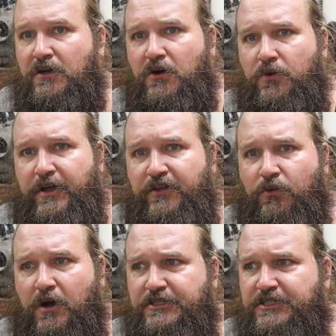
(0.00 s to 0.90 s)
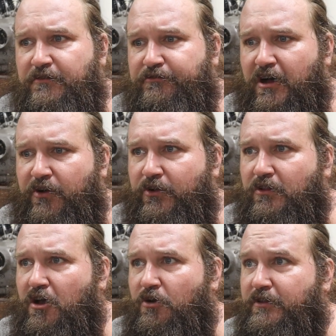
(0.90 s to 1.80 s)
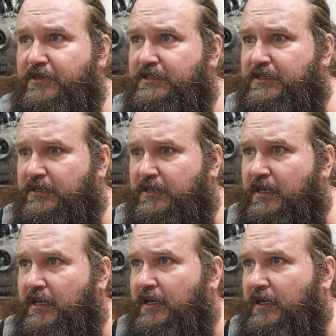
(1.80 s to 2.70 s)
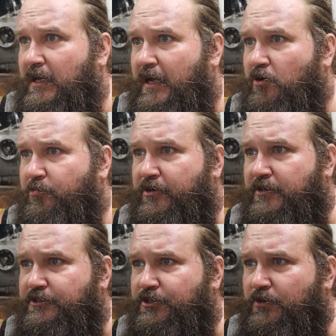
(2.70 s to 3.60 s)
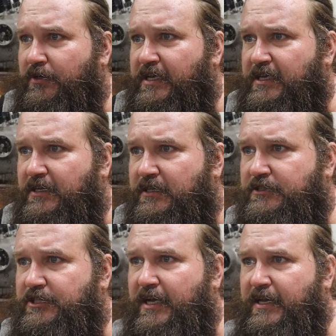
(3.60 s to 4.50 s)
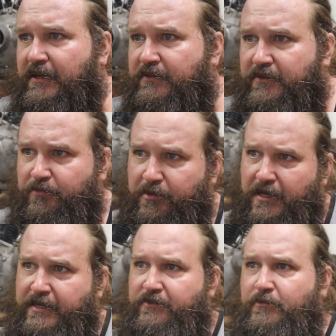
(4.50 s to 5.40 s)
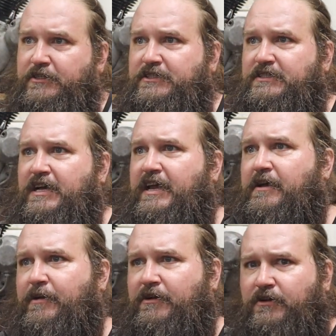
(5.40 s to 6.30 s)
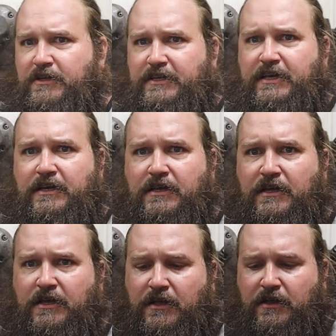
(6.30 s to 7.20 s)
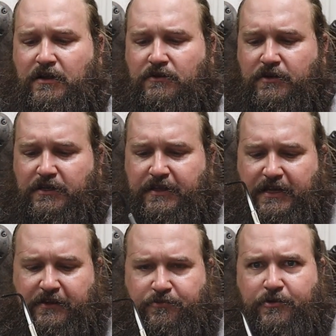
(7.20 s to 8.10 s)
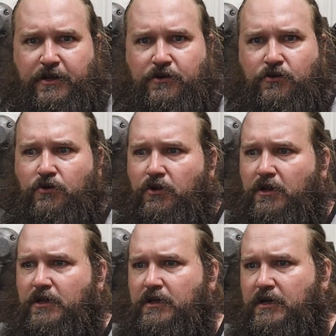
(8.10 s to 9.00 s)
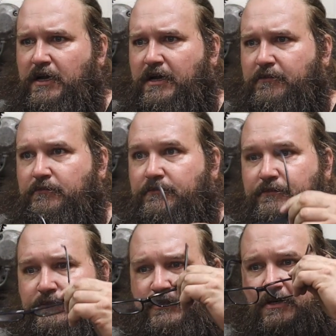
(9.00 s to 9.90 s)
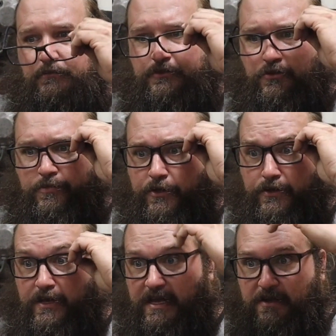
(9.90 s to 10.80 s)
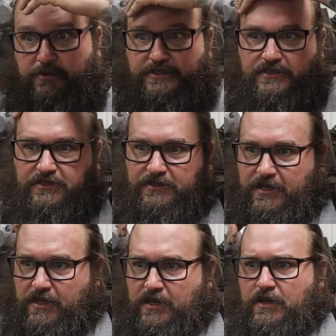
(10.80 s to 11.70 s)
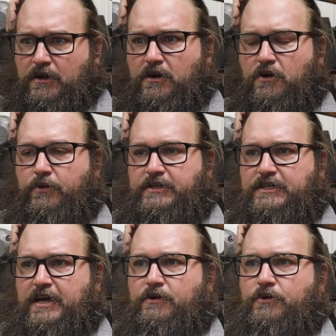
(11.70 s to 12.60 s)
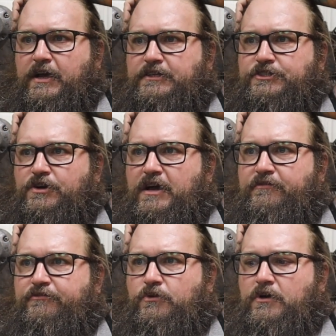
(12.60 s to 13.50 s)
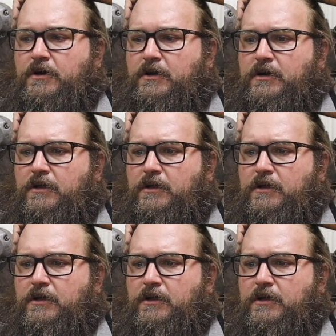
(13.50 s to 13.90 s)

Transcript: always watching and following along with us. I hope you're enjoying checking out this bike as much as I am. I really think it's pretty cool. Something super unique, which is always kind of what I strive for.